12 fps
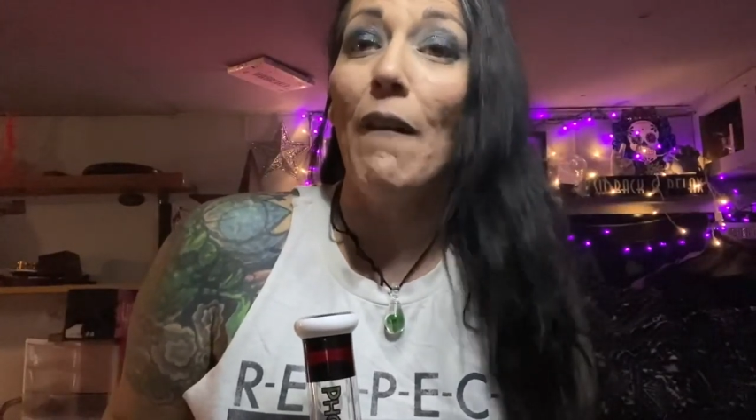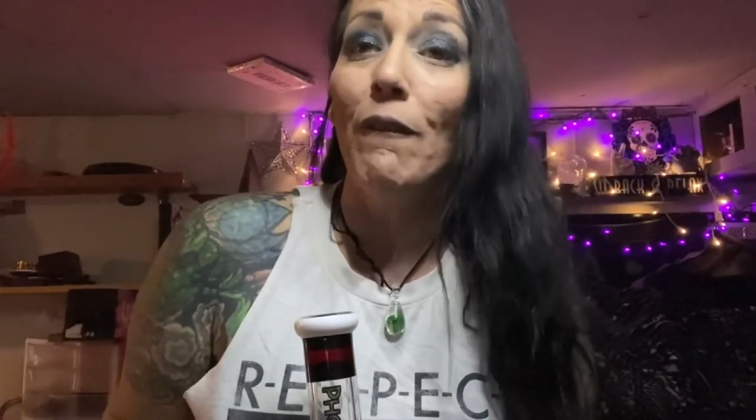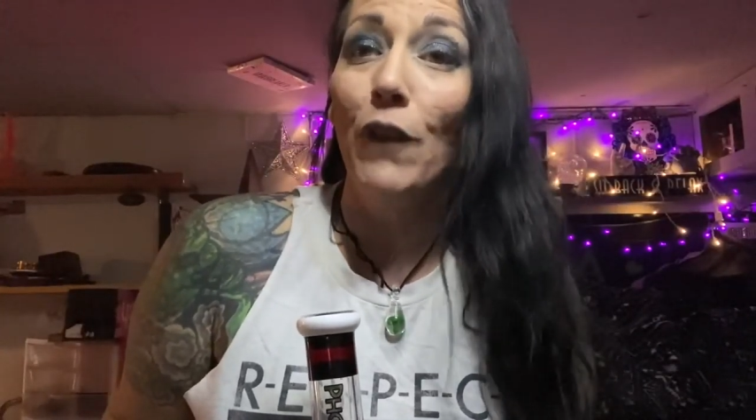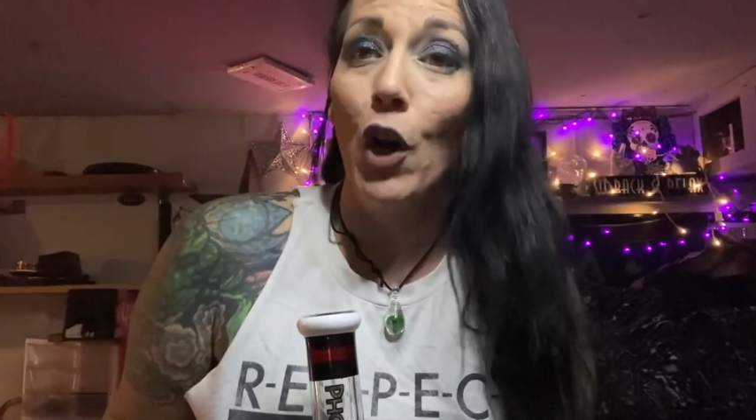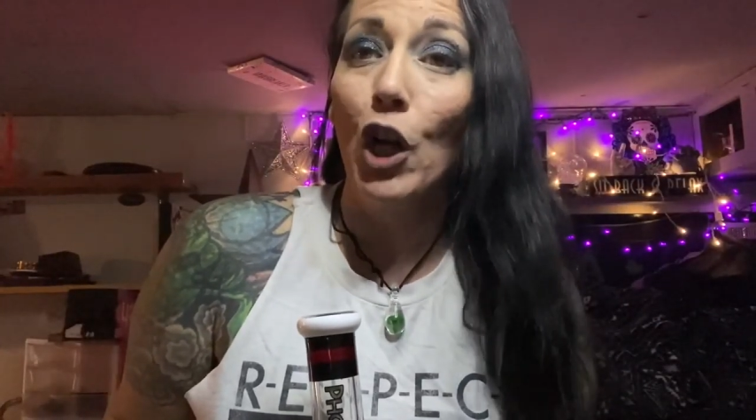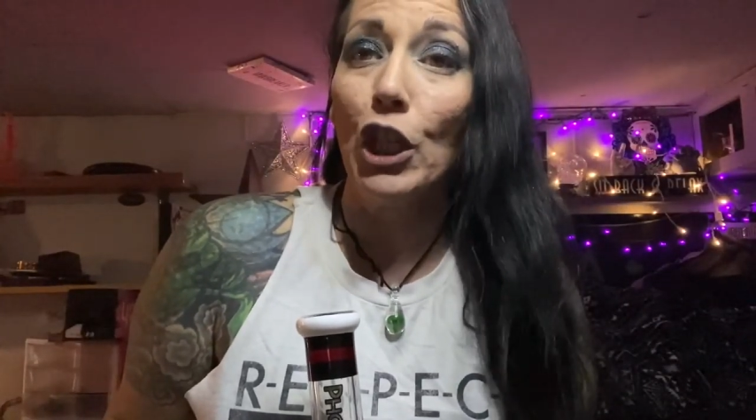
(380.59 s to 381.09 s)

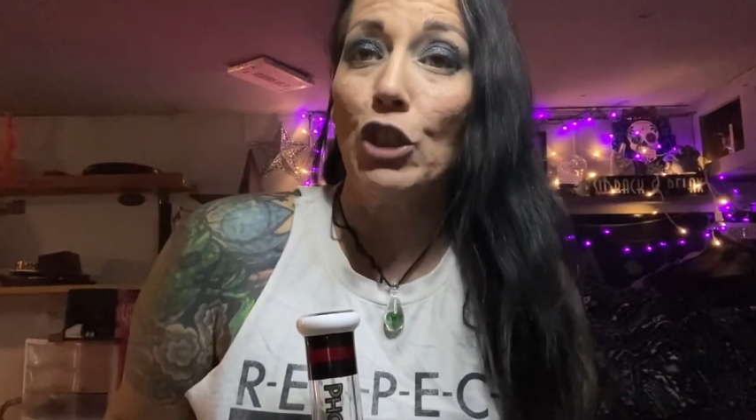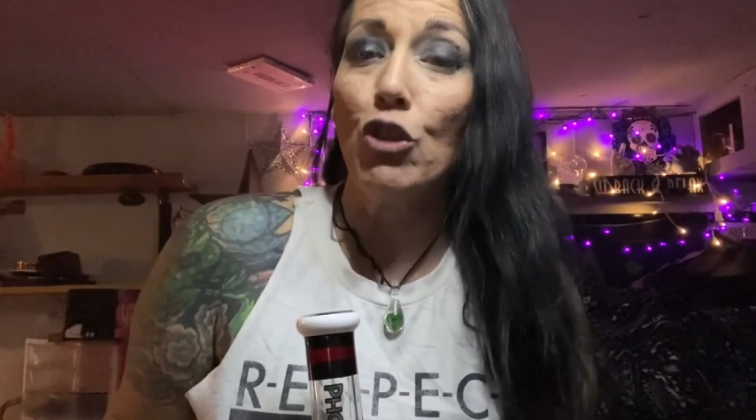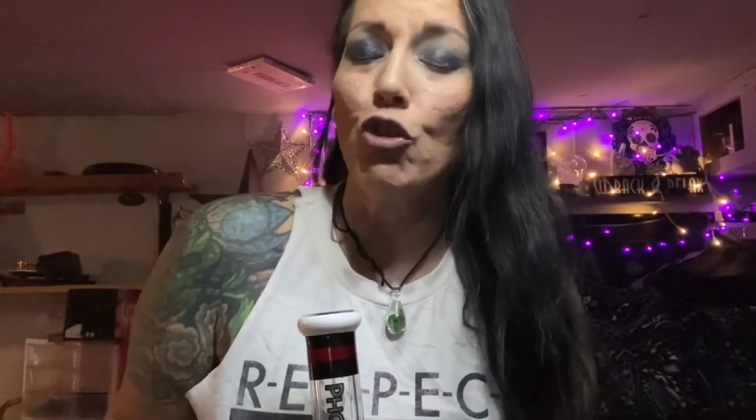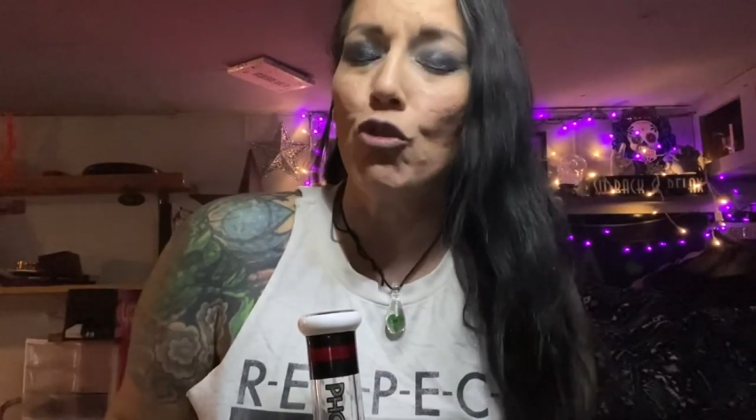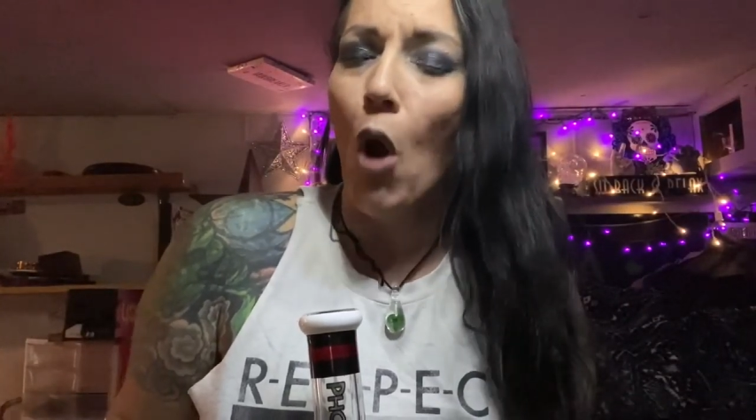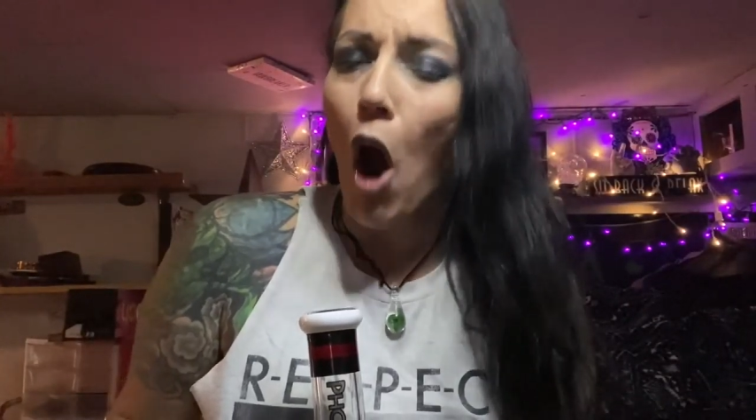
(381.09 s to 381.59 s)
fucking
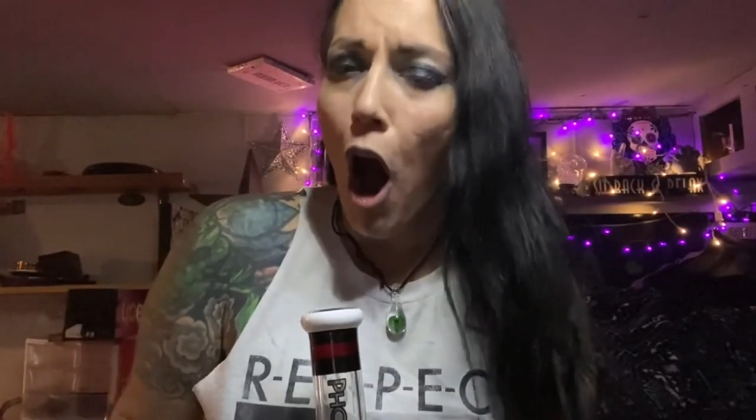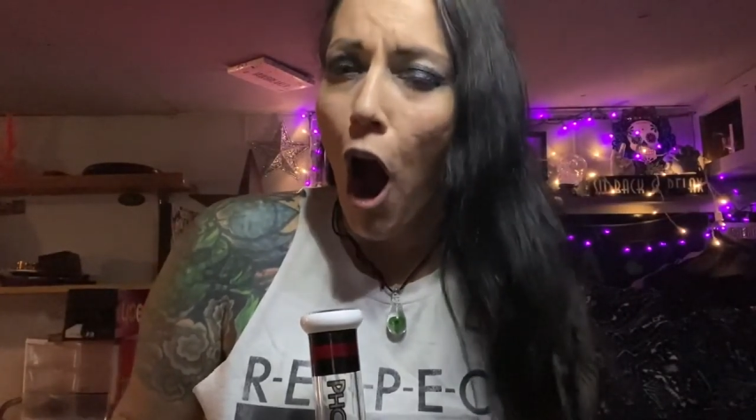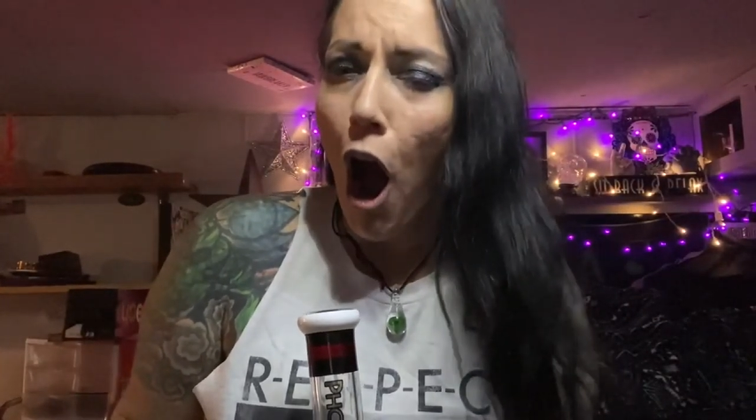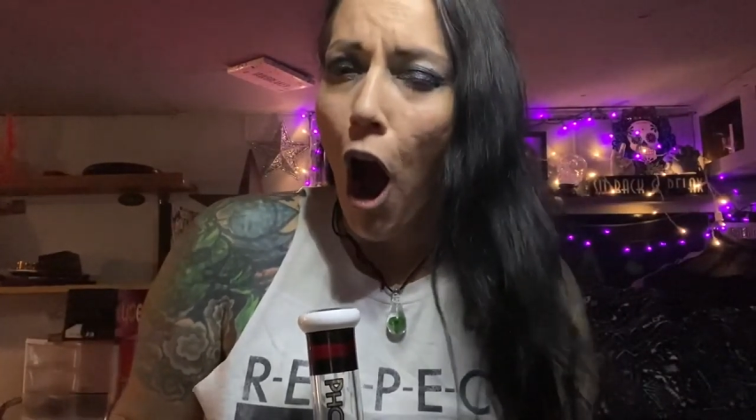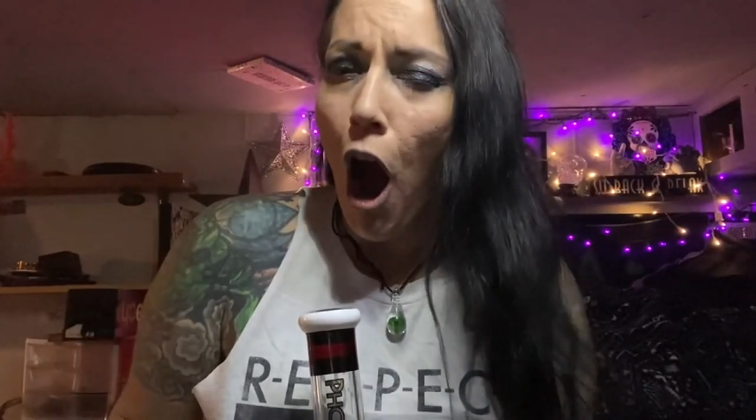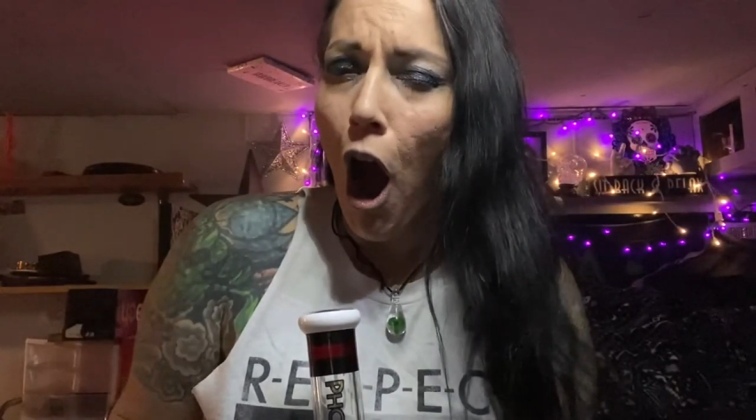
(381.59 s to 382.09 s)

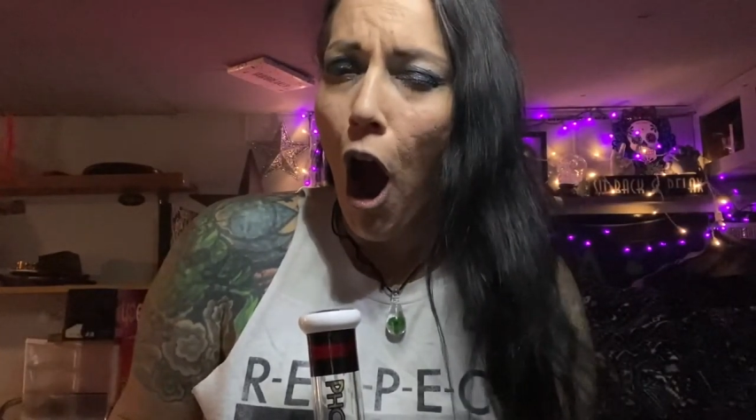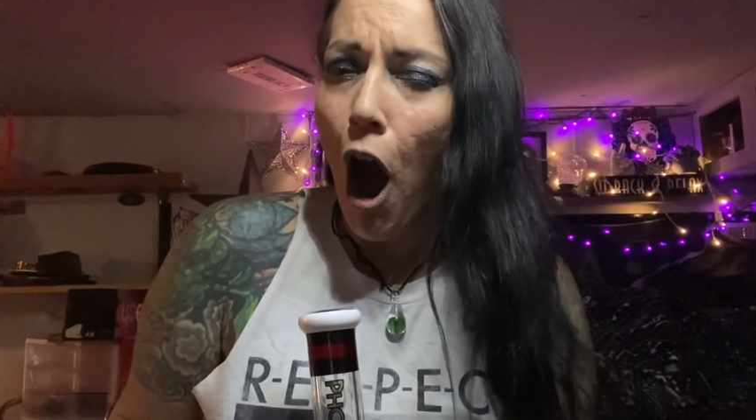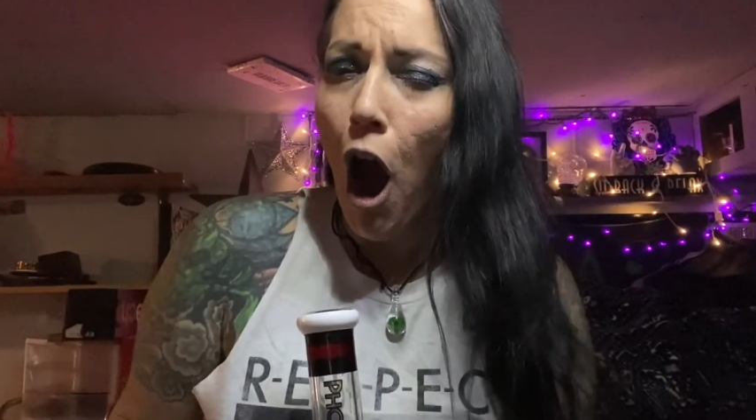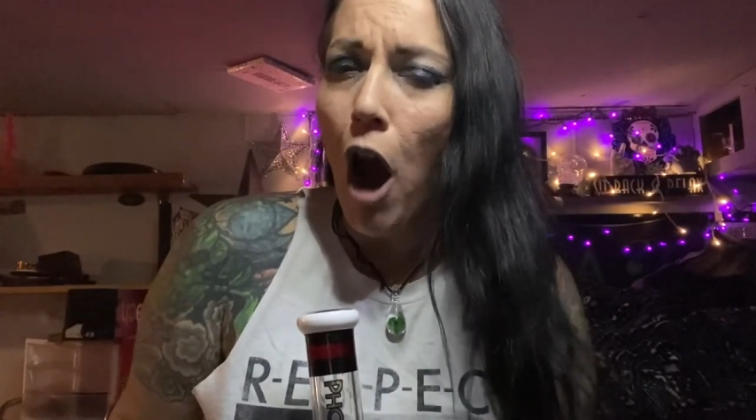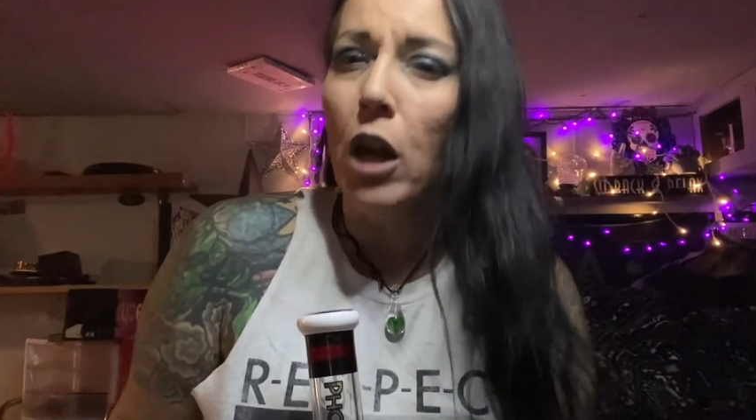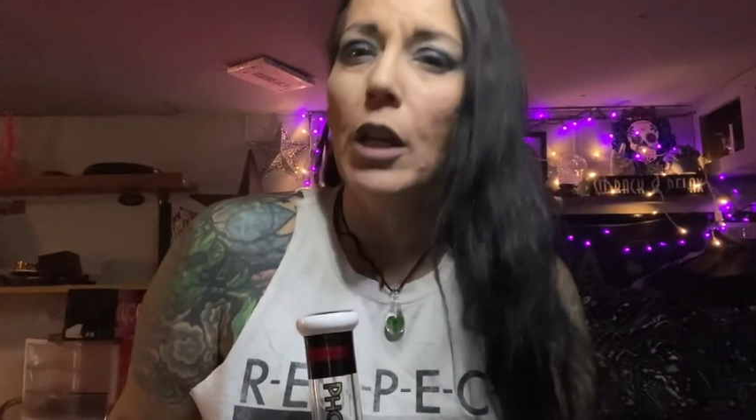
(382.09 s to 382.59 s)

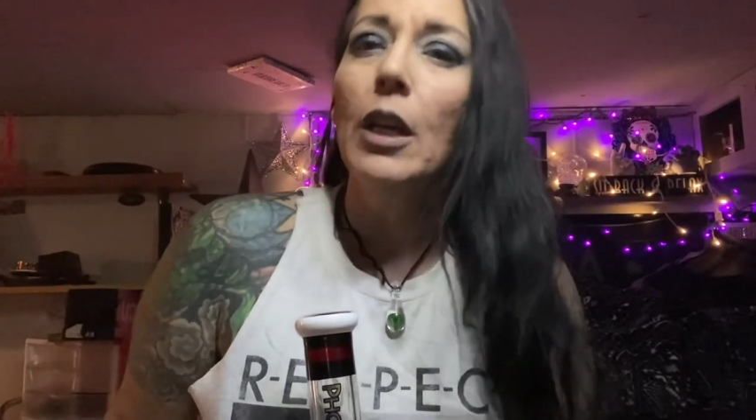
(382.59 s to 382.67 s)
strong.